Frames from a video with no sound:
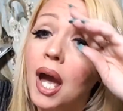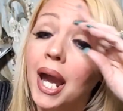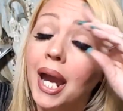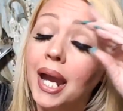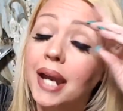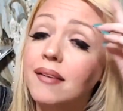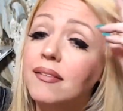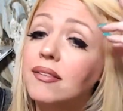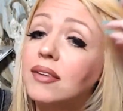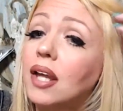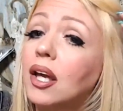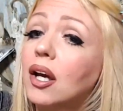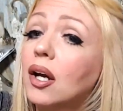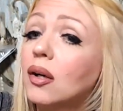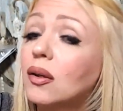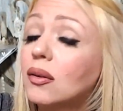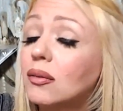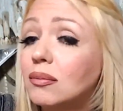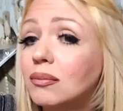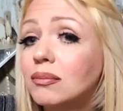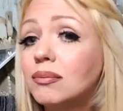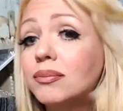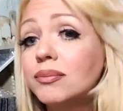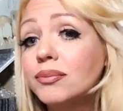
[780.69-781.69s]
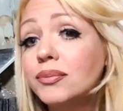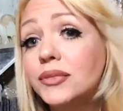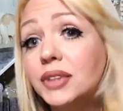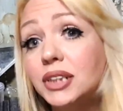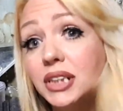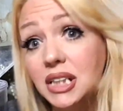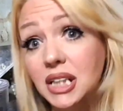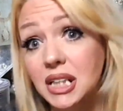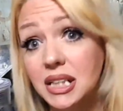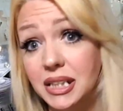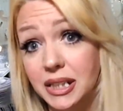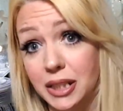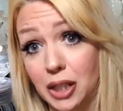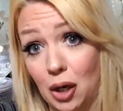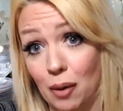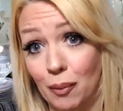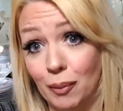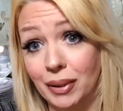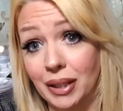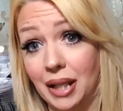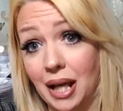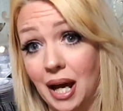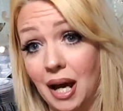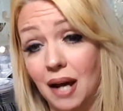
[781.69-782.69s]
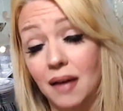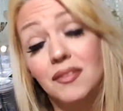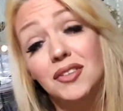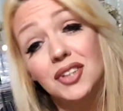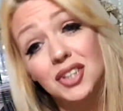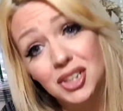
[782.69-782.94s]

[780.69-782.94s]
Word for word: Even though she doesn't know I'm alive,